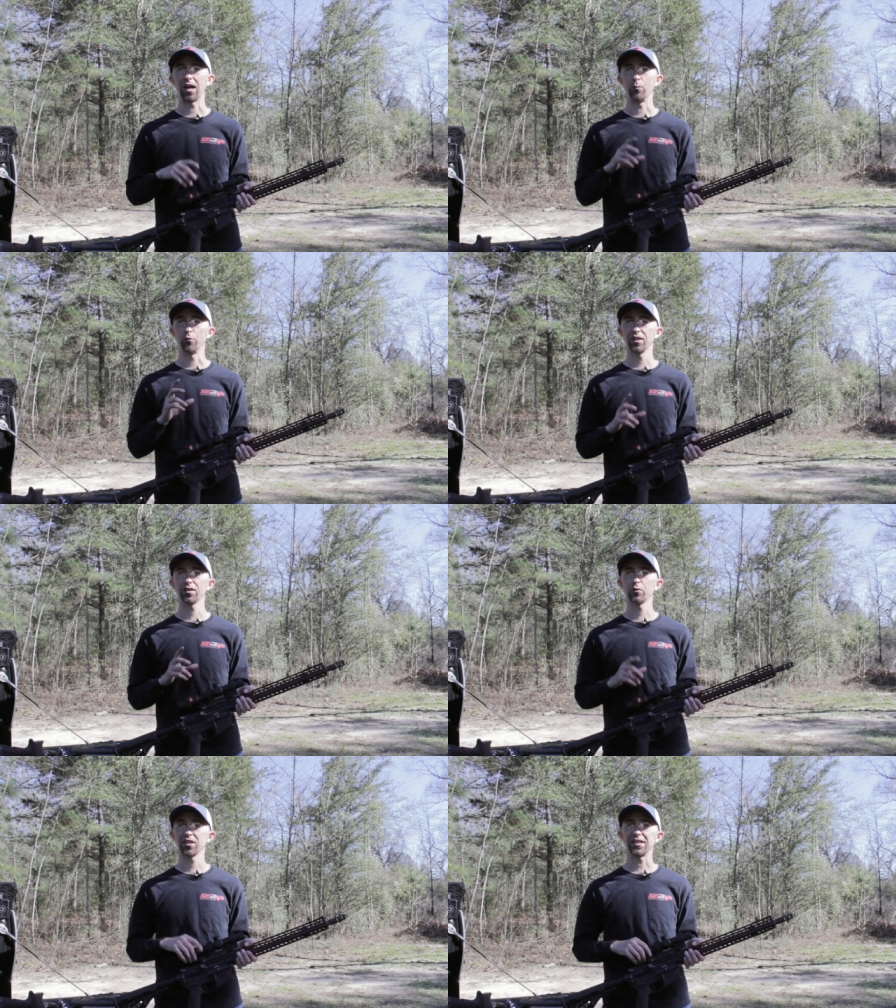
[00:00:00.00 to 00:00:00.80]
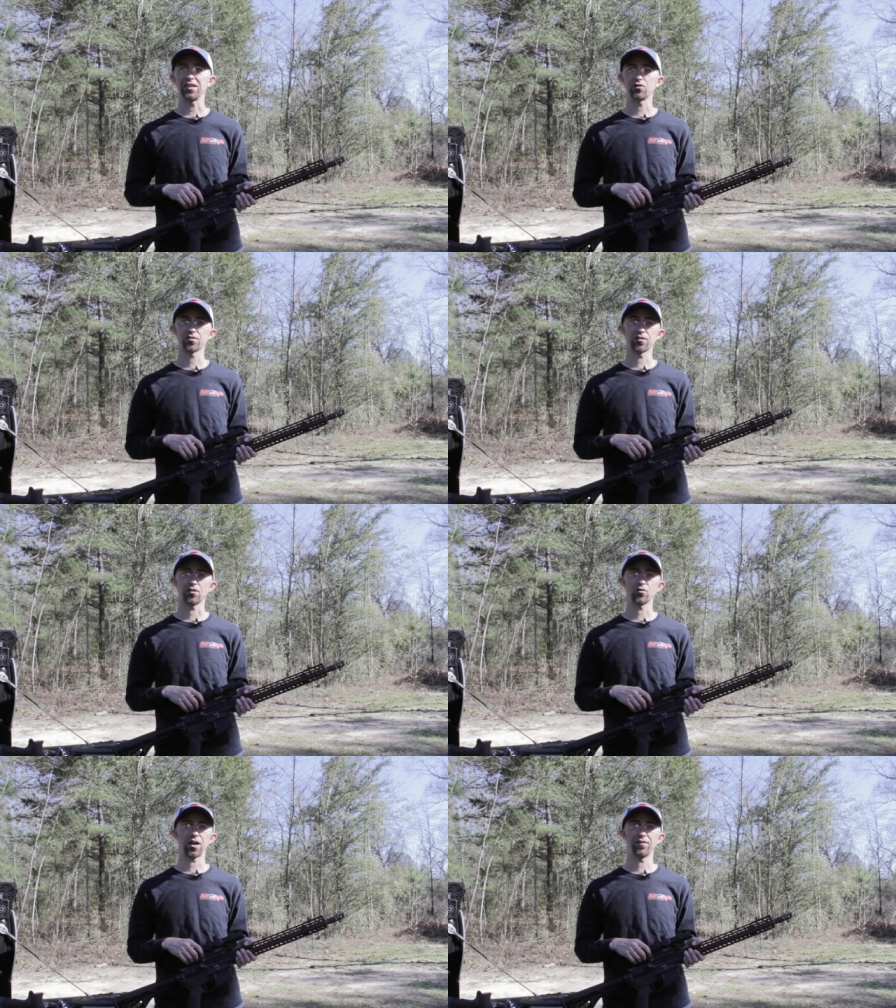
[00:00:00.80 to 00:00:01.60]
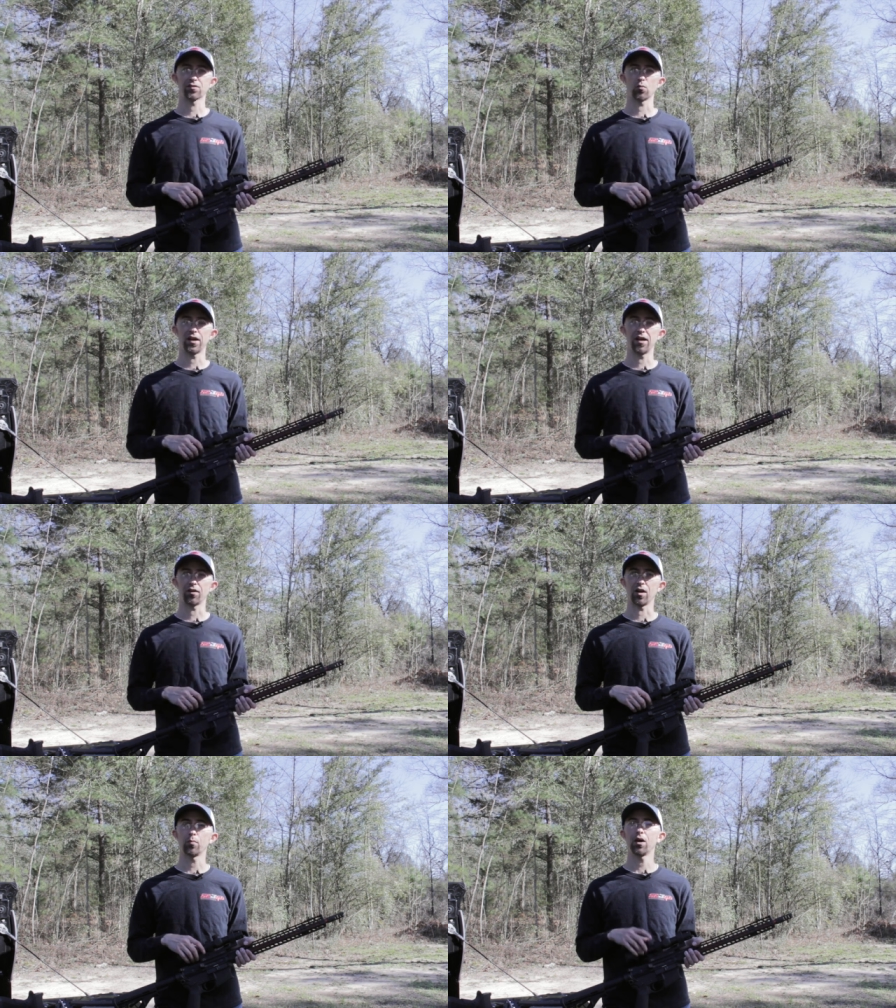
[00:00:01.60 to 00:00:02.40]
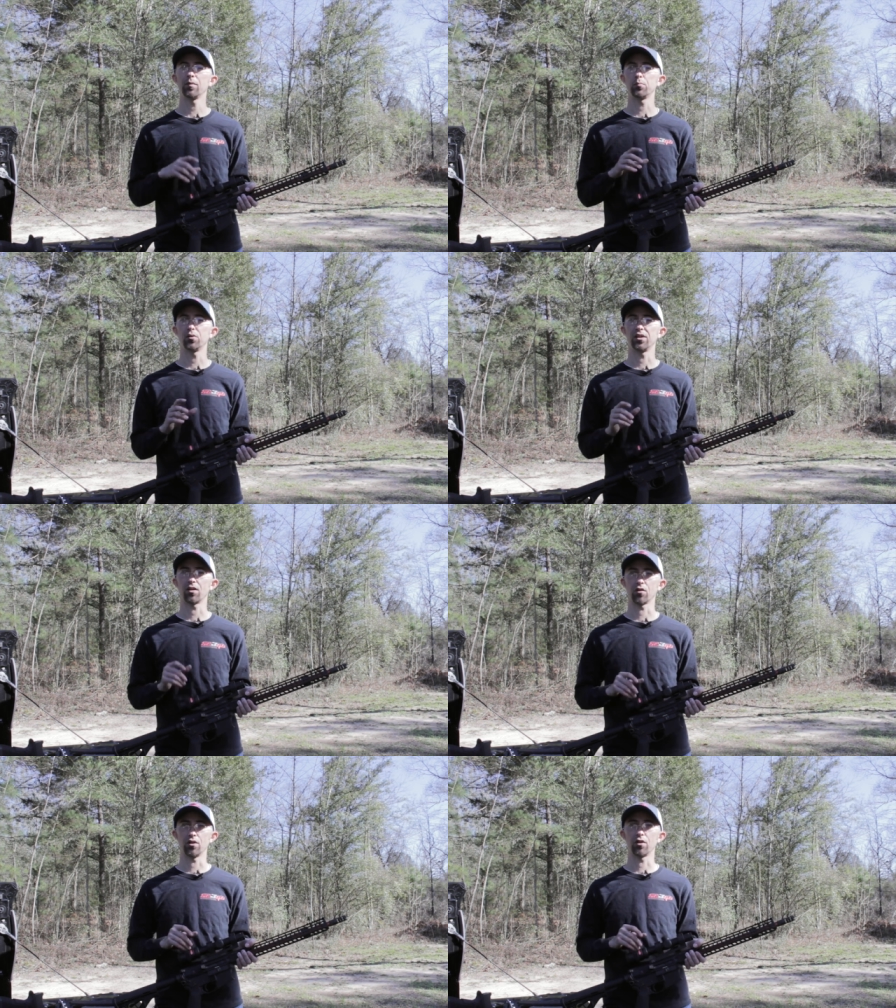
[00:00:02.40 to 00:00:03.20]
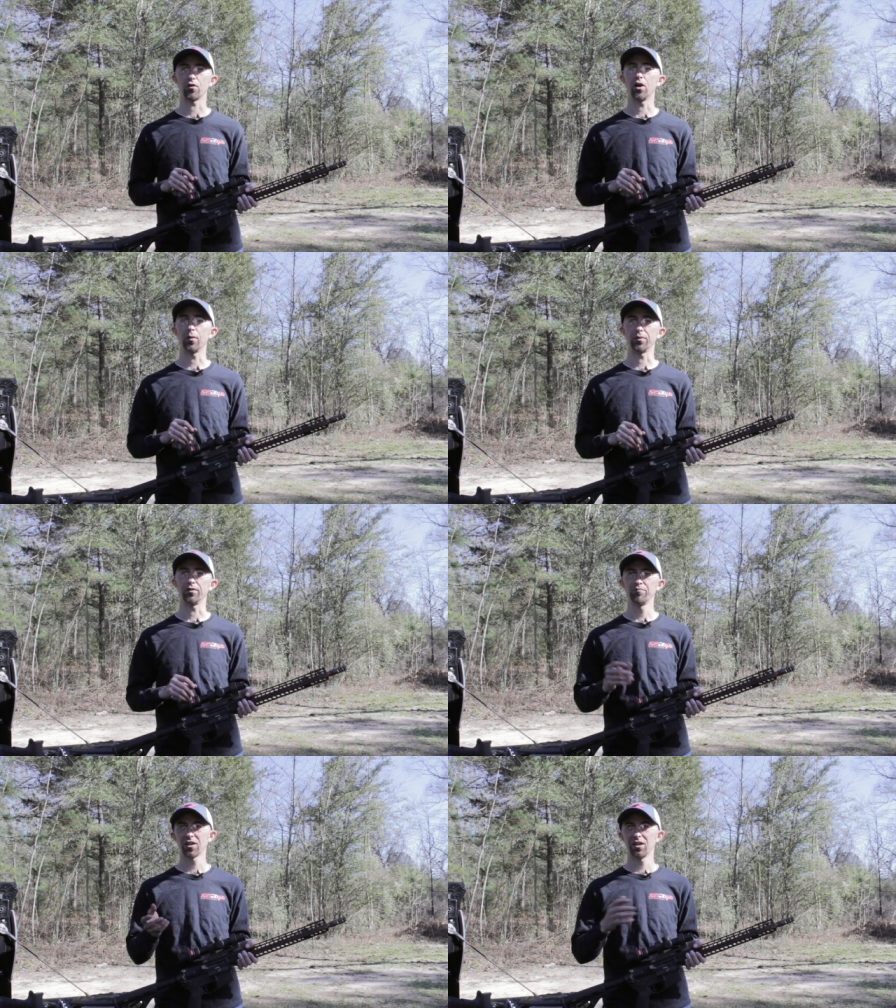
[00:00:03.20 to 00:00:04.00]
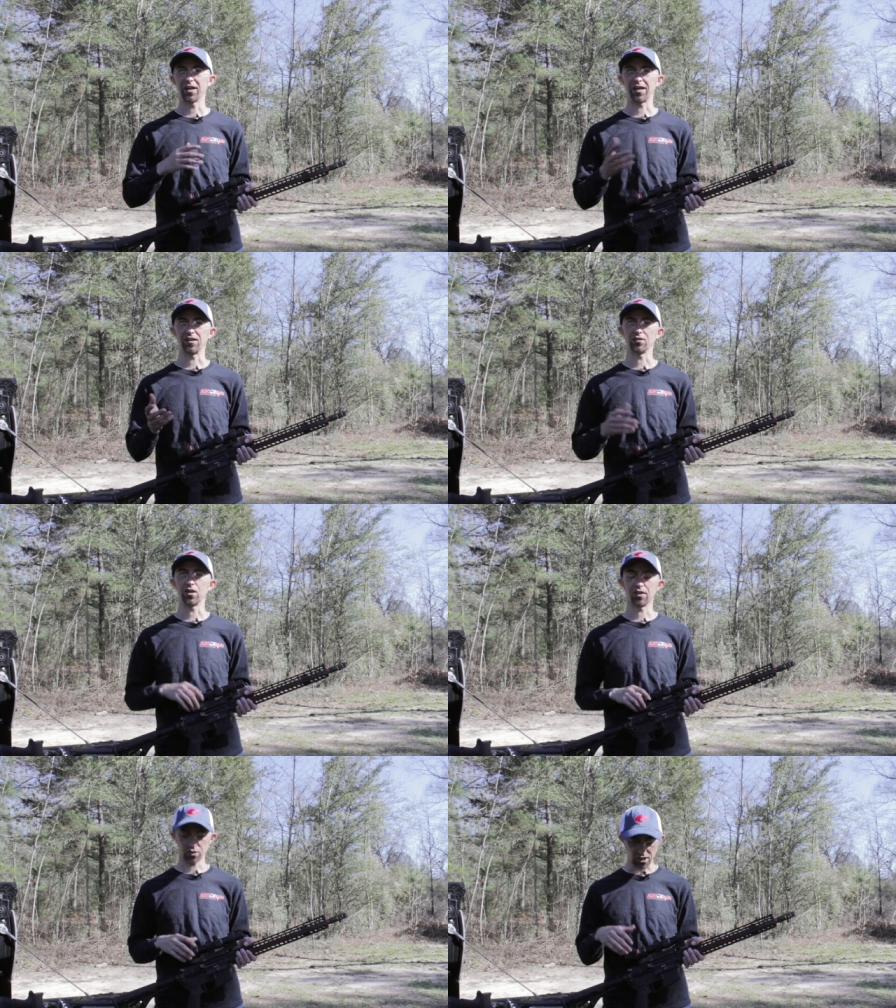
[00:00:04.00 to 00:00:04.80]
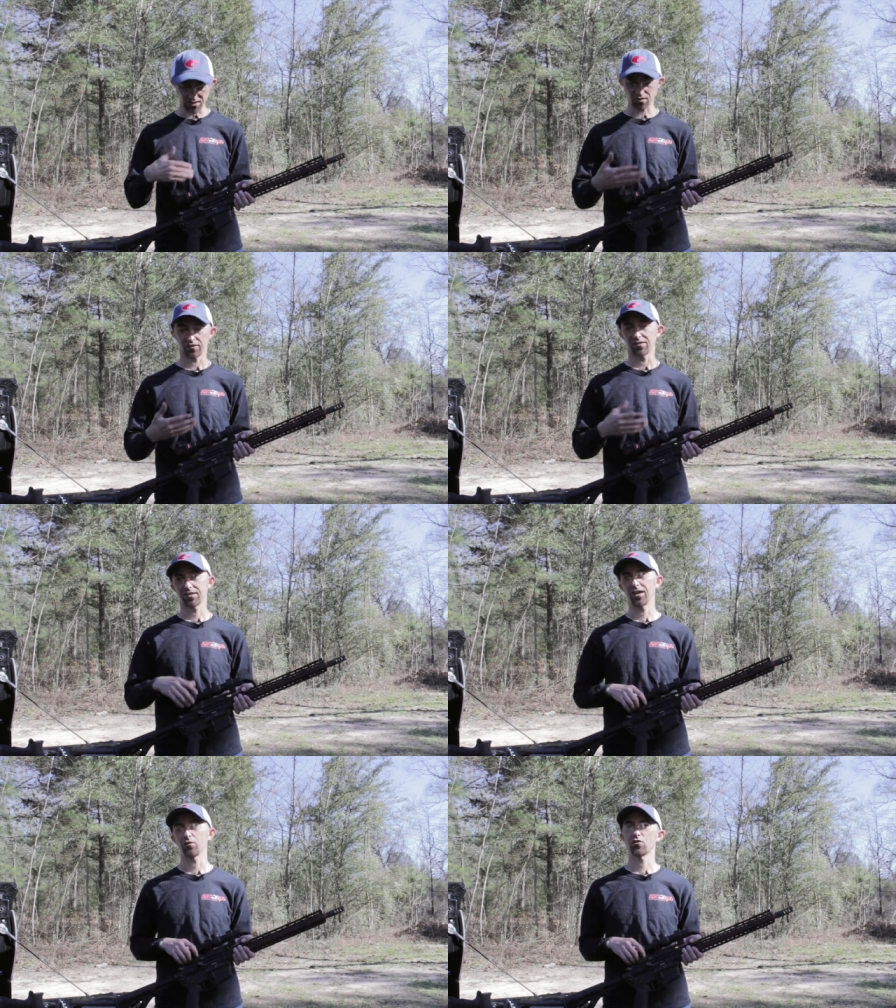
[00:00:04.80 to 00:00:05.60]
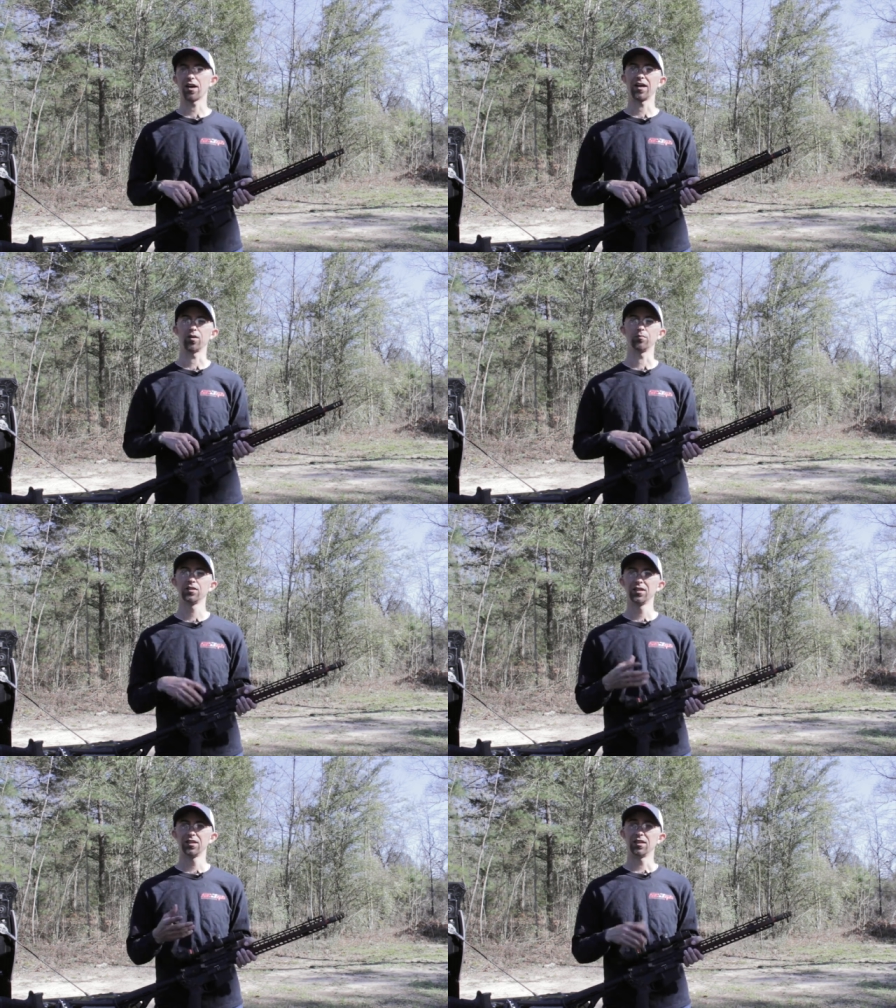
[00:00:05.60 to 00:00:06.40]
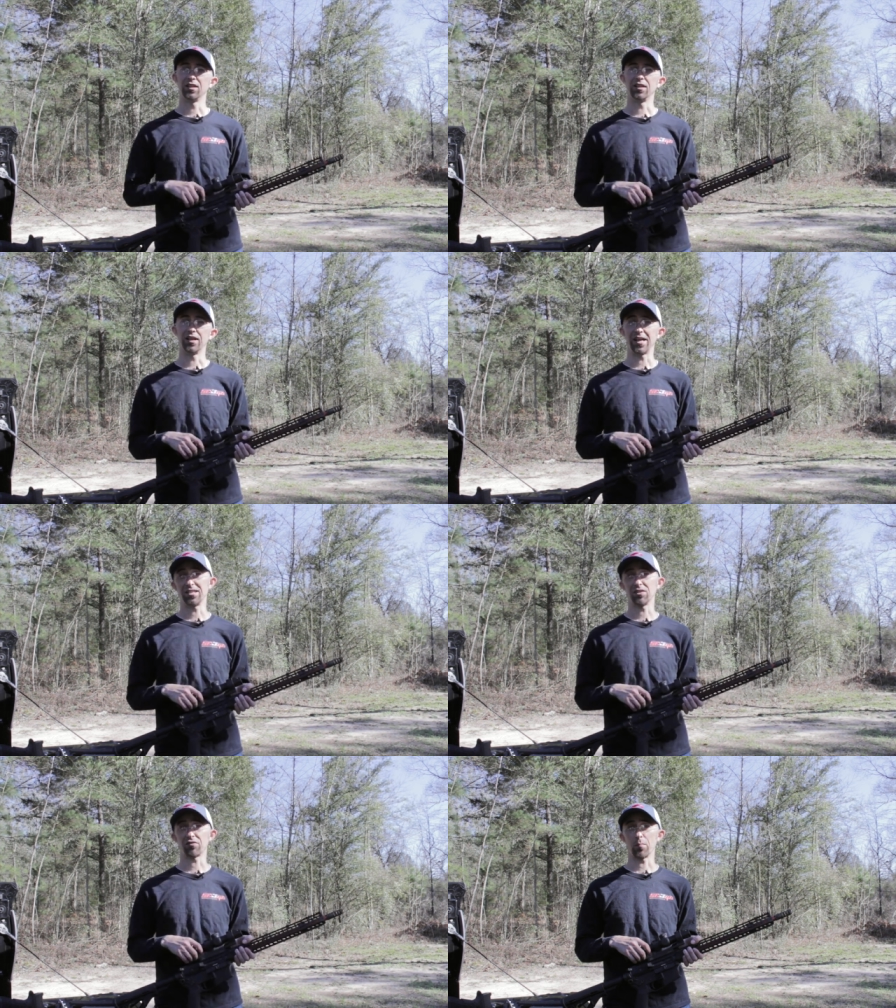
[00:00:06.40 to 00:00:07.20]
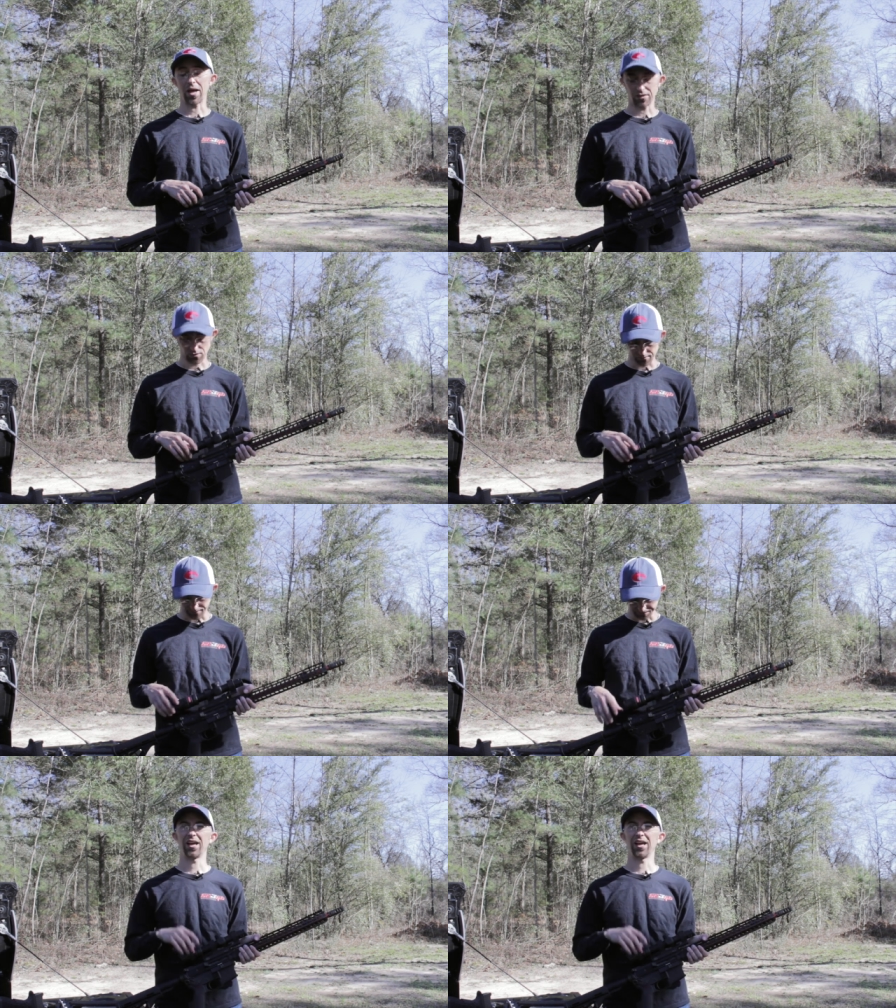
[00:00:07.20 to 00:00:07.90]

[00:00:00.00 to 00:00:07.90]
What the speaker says: I'm really interested to try this one out, and I'll probably be putting it on another upper and changing these out, trying them at different matches.